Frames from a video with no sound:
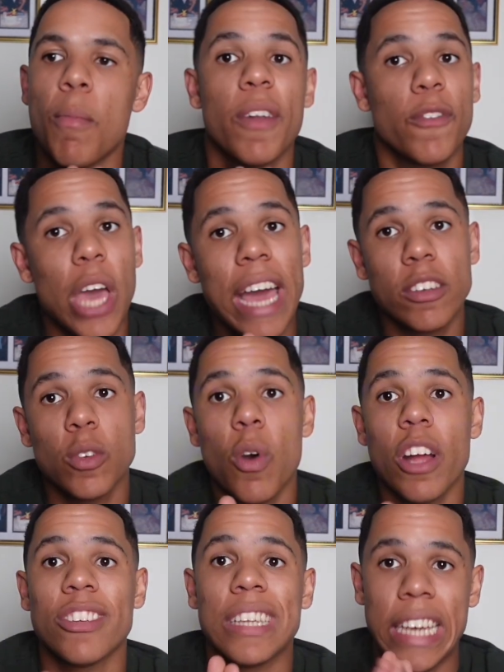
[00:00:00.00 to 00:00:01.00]
But if you actually
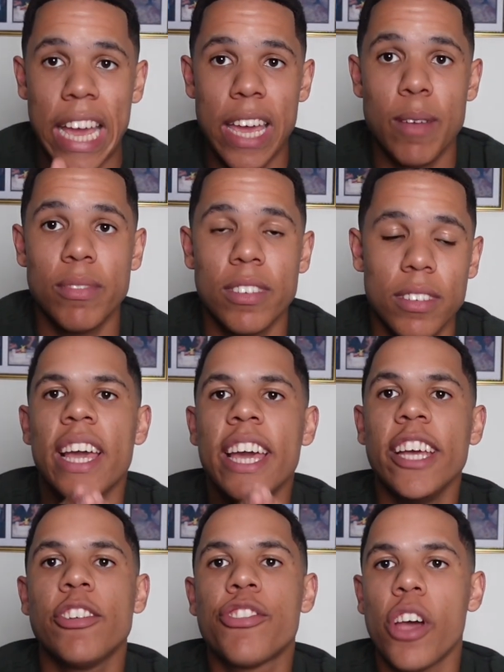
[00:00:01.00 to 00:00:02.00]
watch the games,
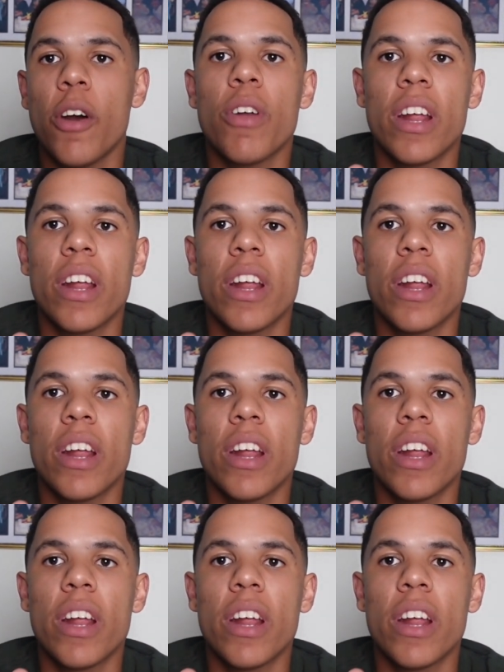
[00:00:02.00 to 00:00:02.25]
he's shown